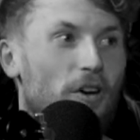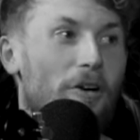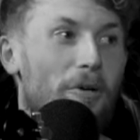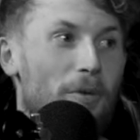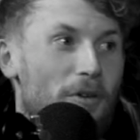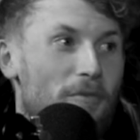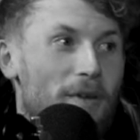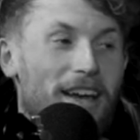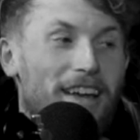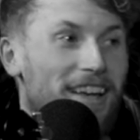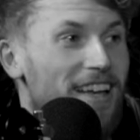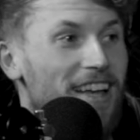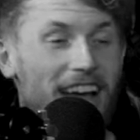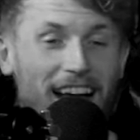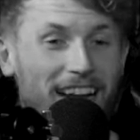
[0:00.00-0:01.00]
wrong with me.
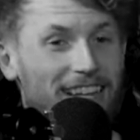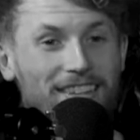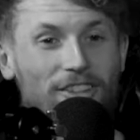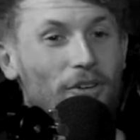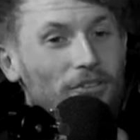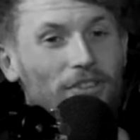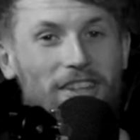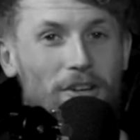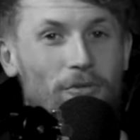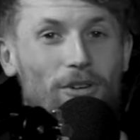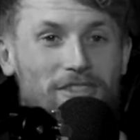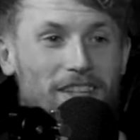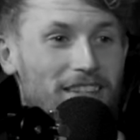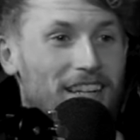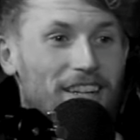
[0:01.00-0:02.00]
And I don't think there
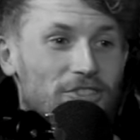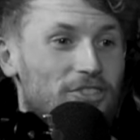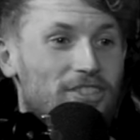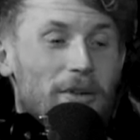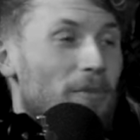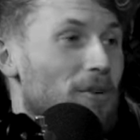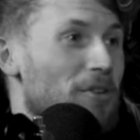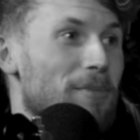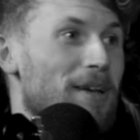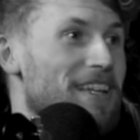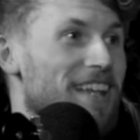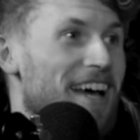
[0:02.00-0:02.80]
was. I think I just didn't want to be there.